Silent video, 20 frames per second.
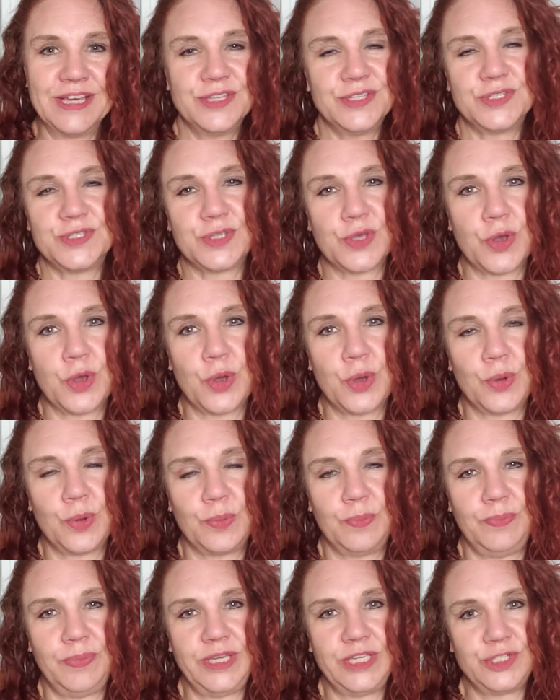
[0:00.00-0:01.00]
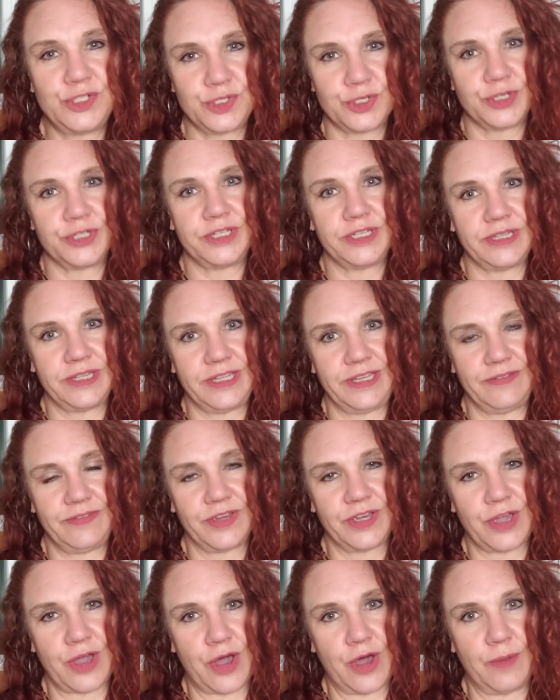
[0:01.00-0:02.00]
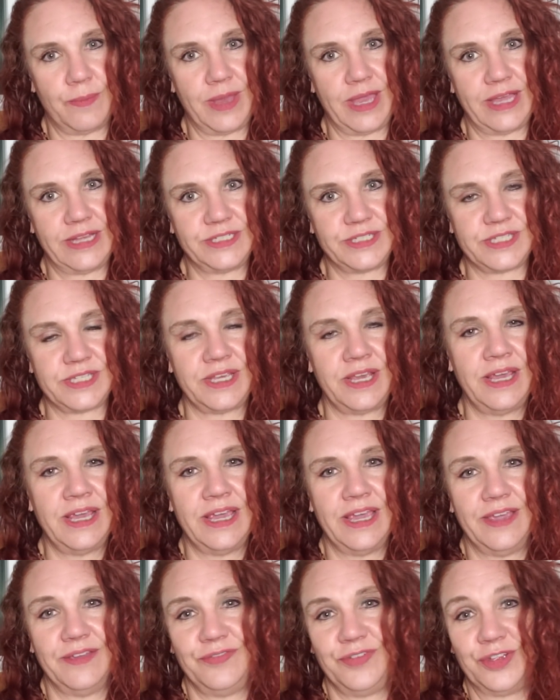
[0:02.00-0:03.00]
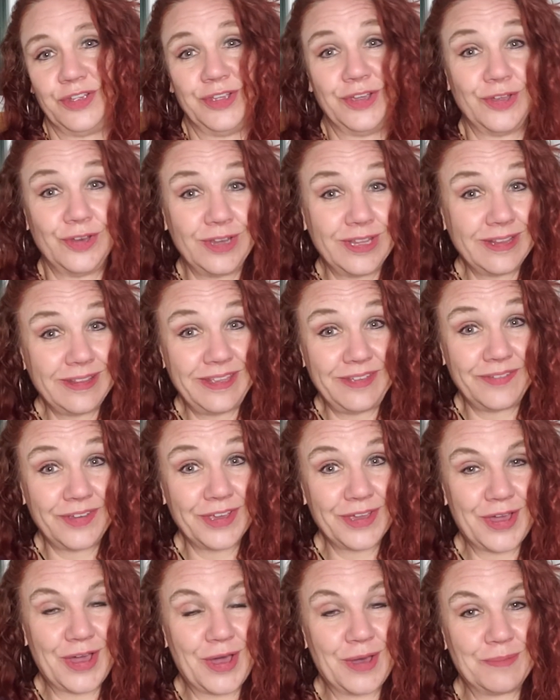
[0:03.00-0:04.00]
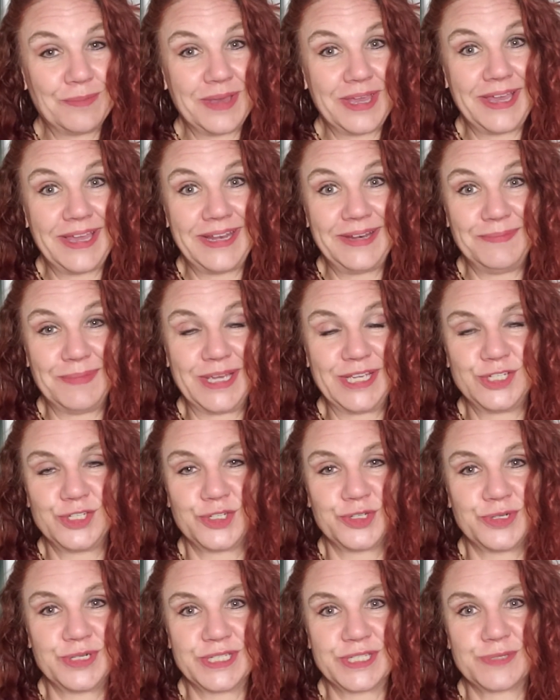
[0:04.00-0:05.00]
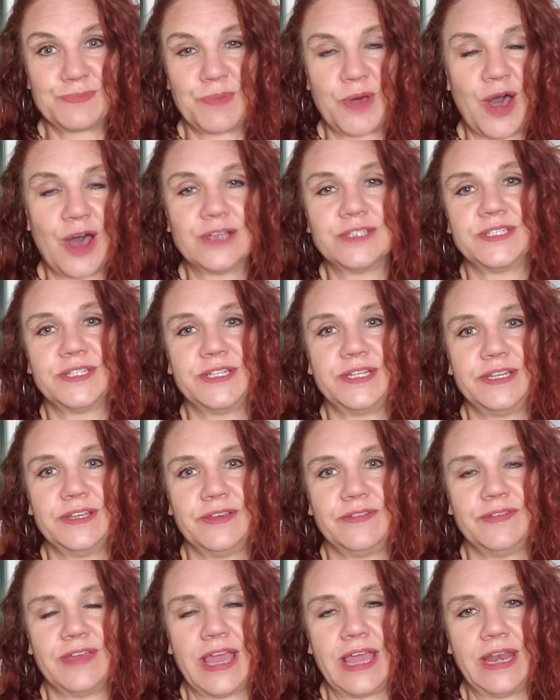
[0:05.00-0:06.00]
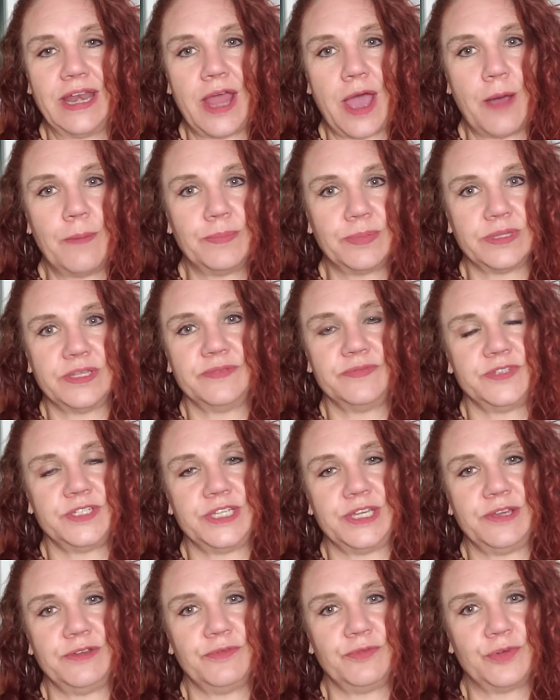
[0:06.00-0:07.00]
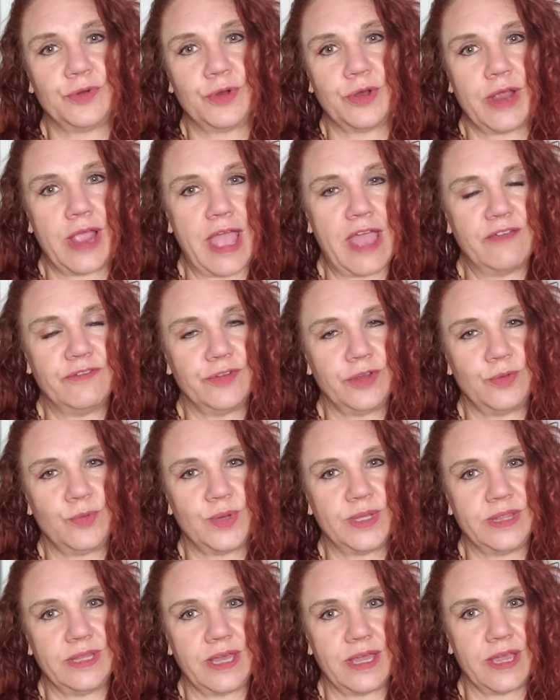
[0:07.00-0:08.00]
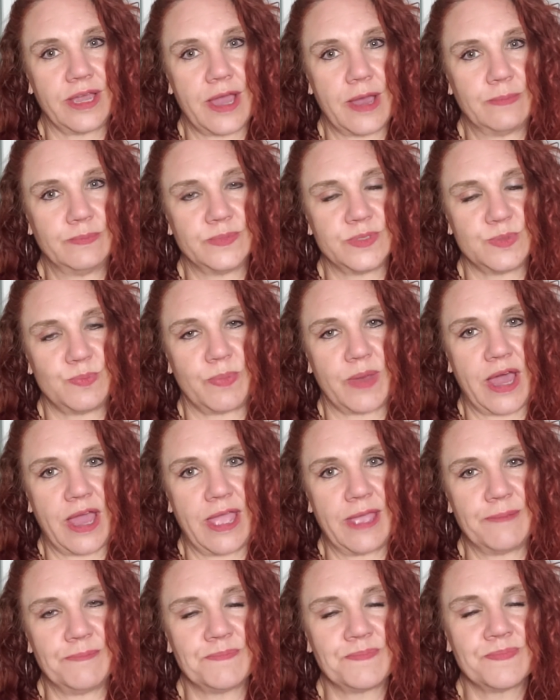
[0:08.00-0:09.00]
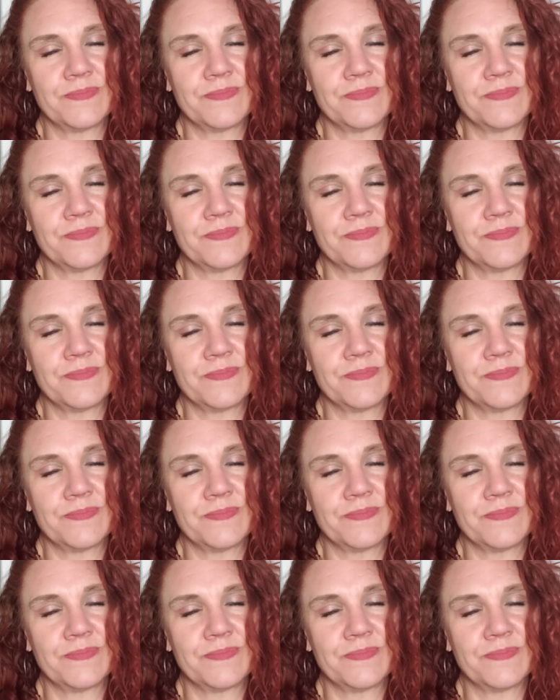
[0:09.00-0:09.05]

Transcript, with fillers: So be sure to leave a comment. If you're gonna leave a comment, make sure it's positive and uplifting for everyone that comes by.